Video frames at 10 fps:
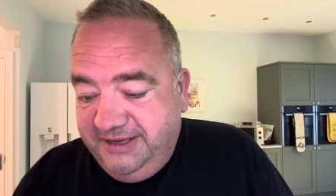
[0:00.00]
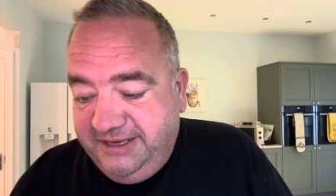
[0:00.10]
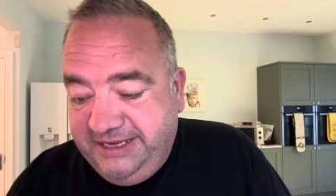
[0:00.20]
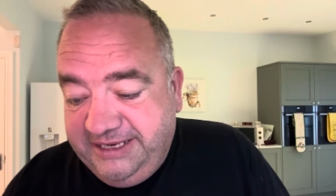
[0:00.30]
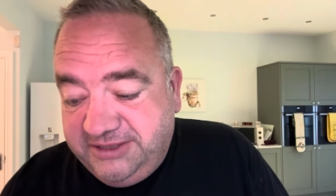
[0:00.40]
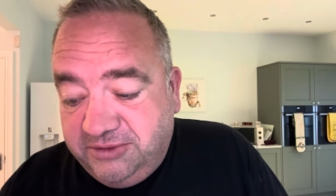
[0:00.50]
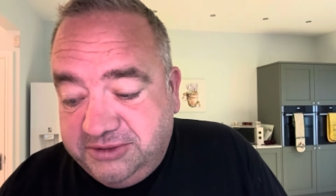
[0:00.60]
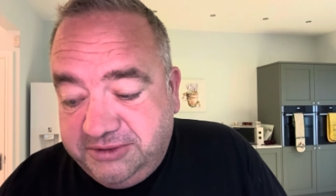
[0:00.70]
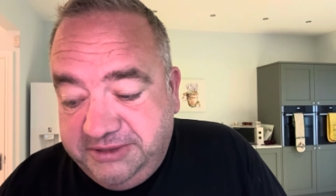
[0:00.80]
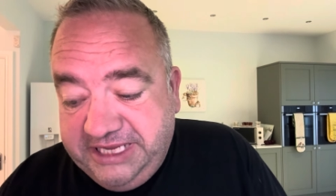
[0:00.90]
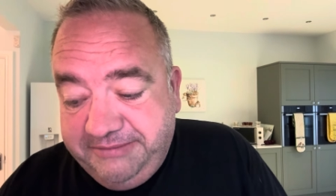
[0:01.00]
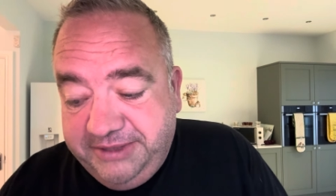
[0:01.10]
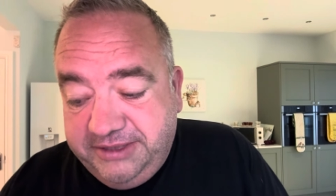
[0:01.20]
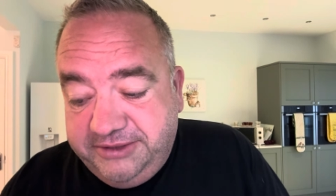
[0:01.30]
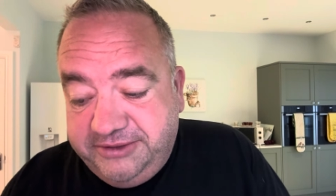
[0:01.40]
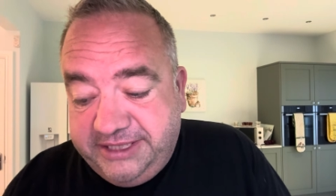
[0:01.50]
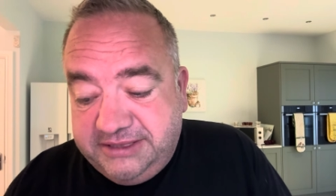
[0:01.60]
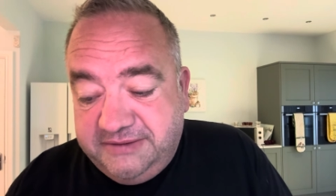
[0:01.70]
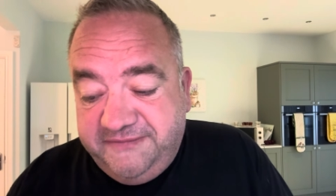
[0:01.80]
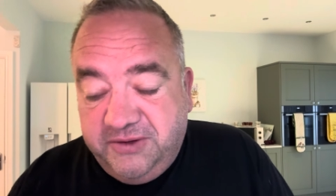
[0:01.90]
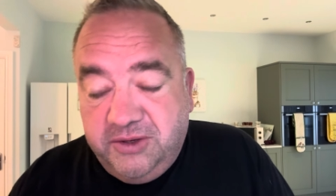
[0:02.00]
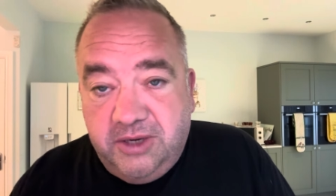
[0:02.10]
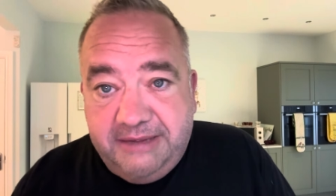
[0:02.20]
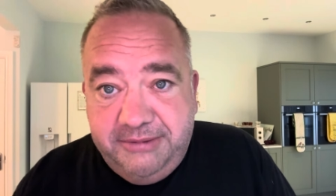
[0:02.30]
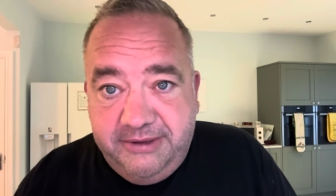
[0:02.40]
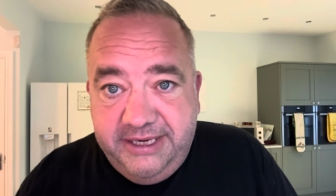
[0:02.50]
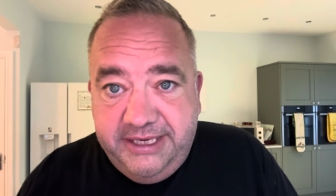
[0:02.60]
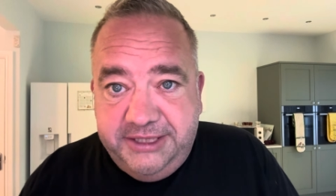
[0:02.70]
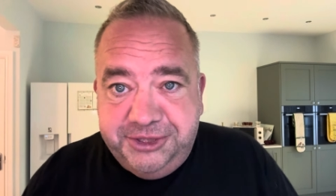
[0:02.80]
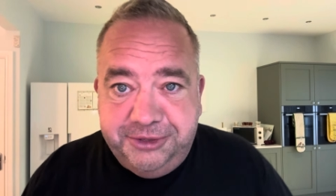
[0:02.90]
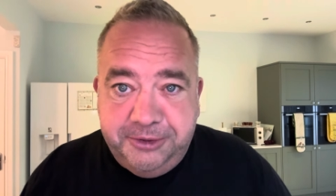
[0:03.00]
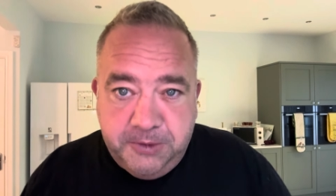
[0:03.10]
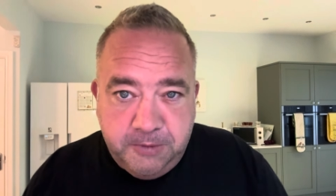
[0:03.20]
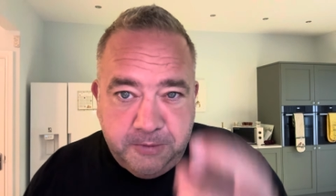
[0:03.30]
and is also an email address for collaboration,